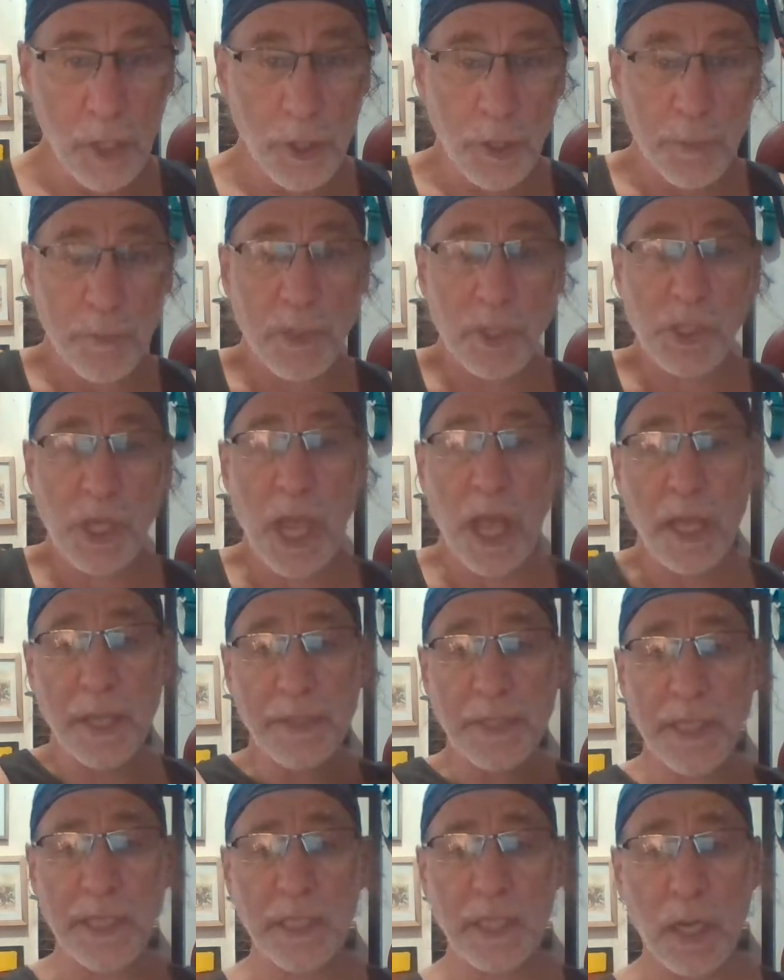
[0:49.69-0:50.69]
The
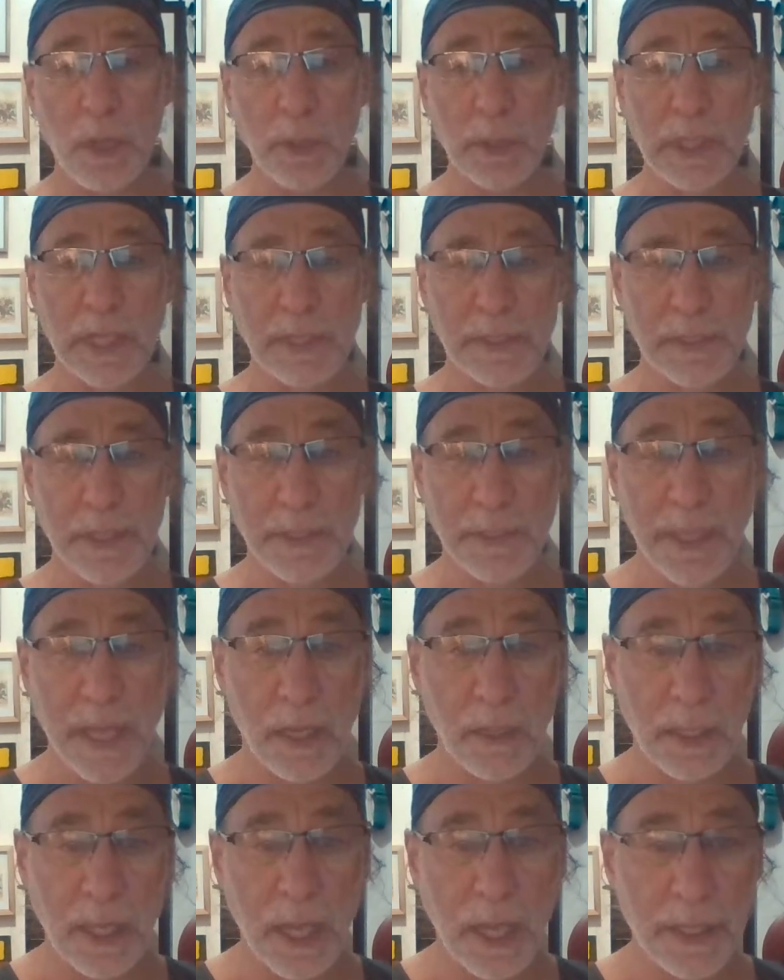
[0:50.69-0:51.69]
Mujahideen coalesced into
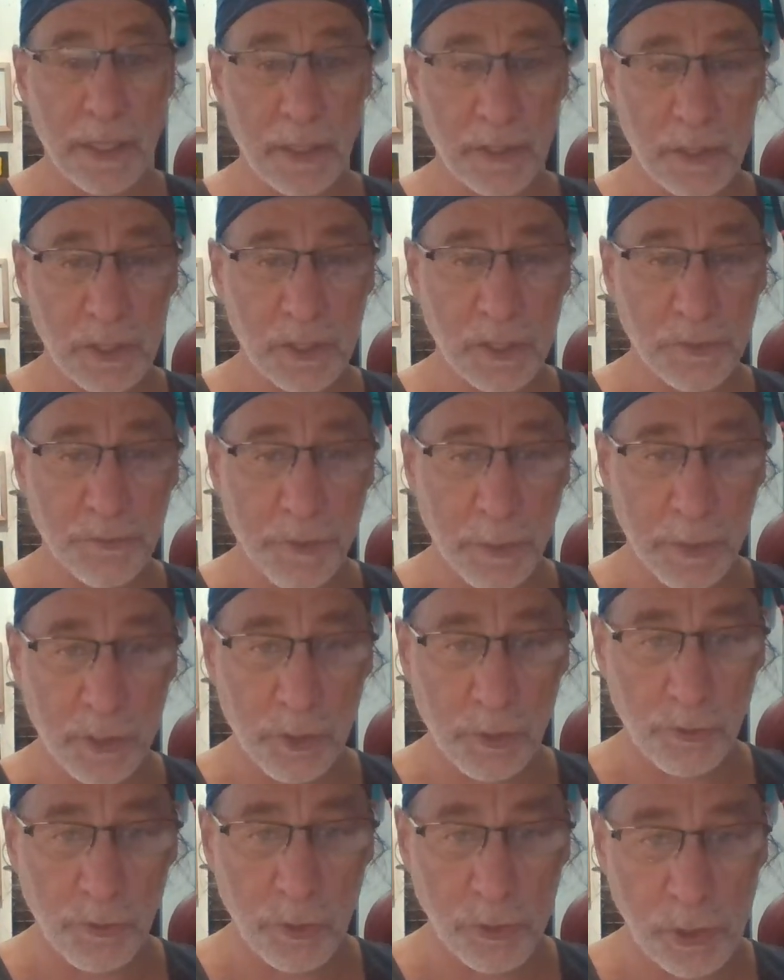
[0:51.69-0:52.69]
Al-Qaeda. This is from a
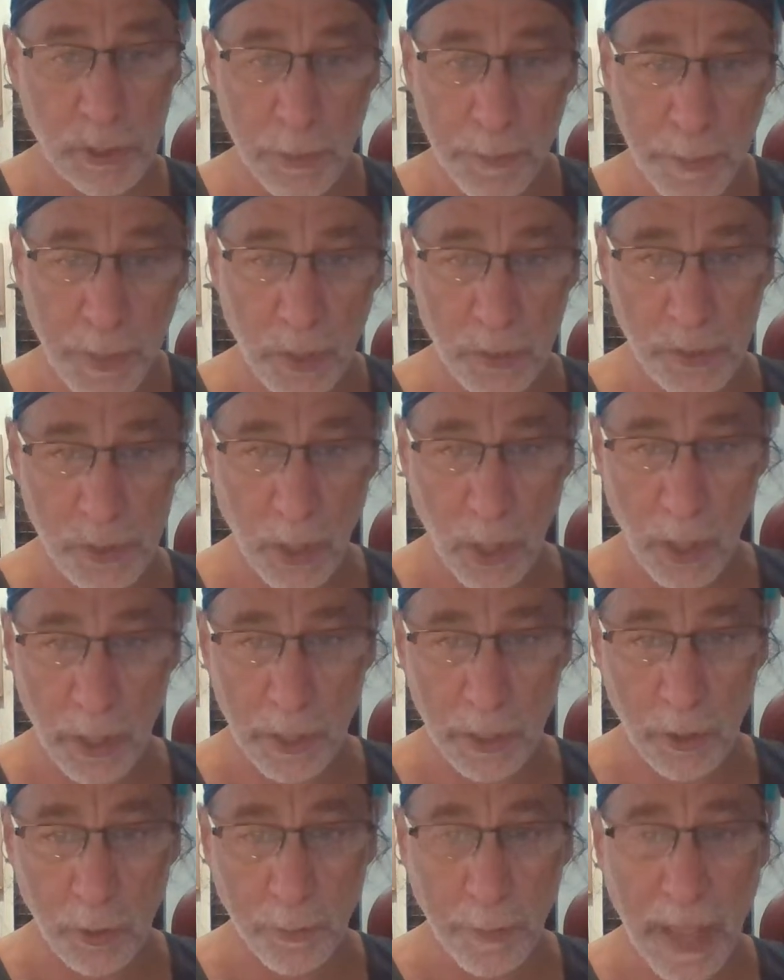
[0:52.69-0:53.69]
Jerusalem Post
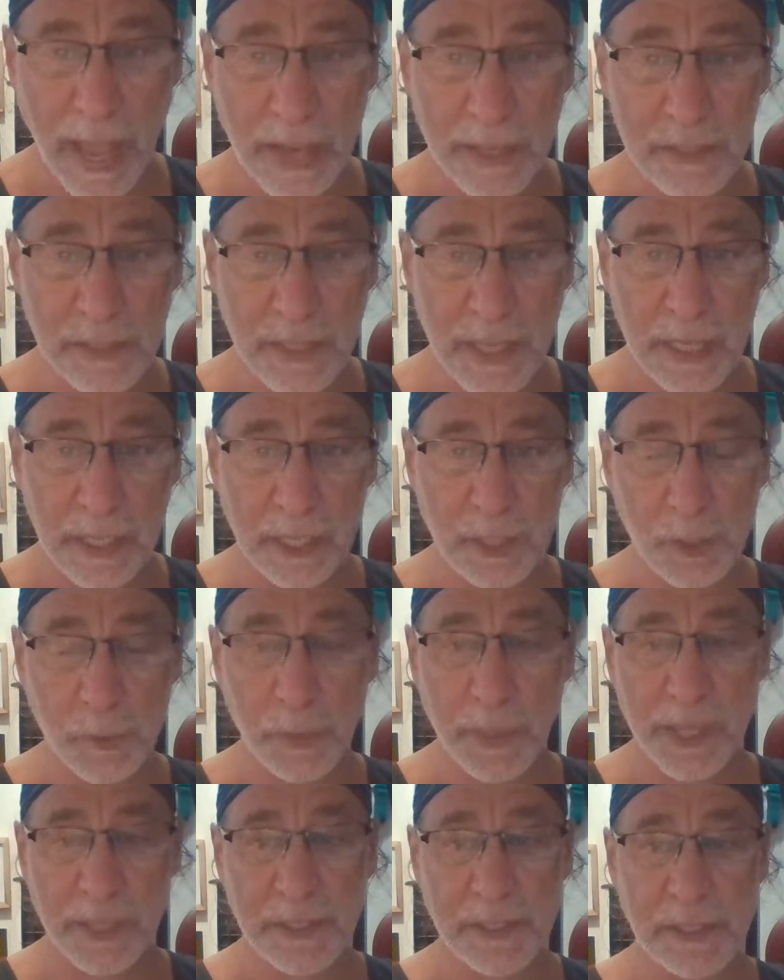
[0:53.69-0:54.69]
article, Pakistan
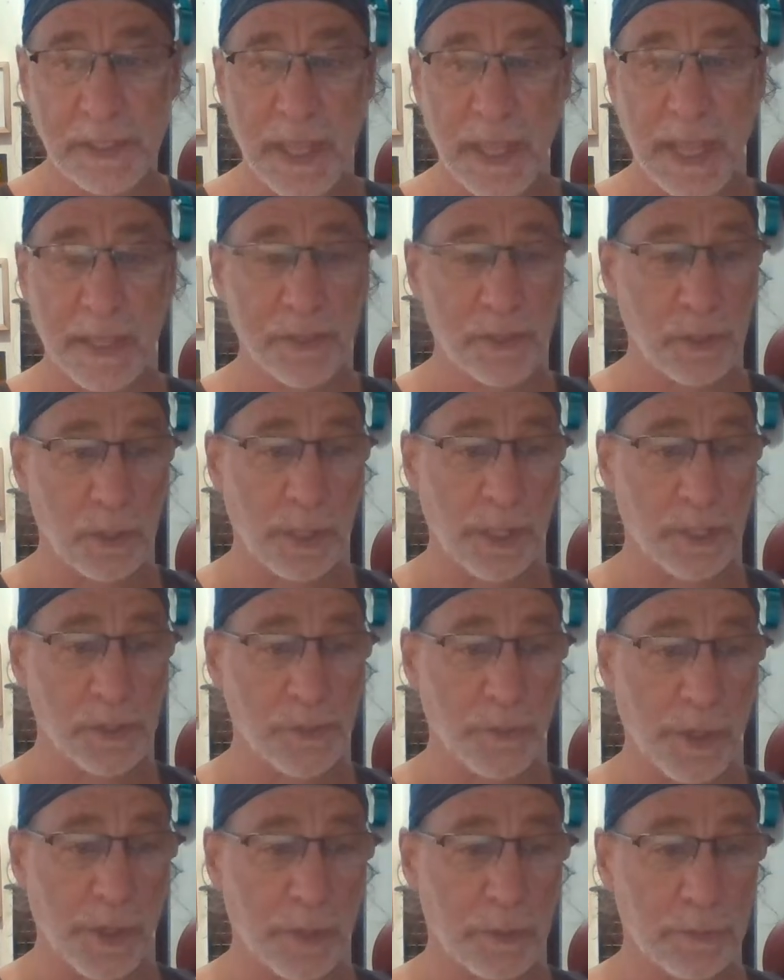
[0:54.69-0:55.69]
Explains Stance on
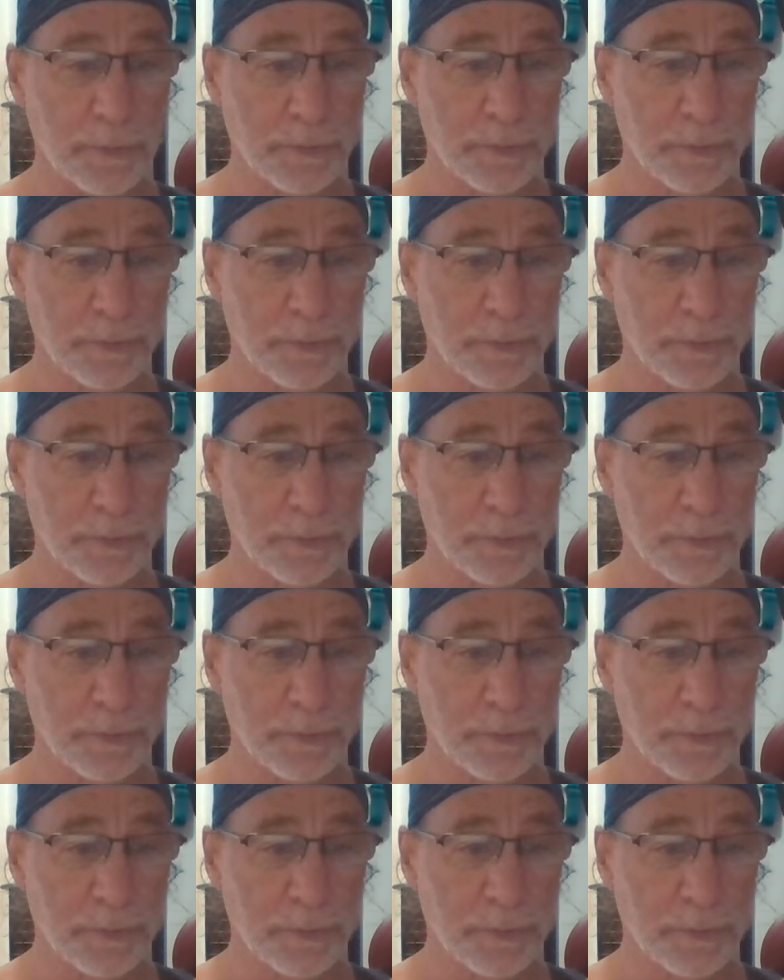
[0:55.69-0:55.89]
Israel.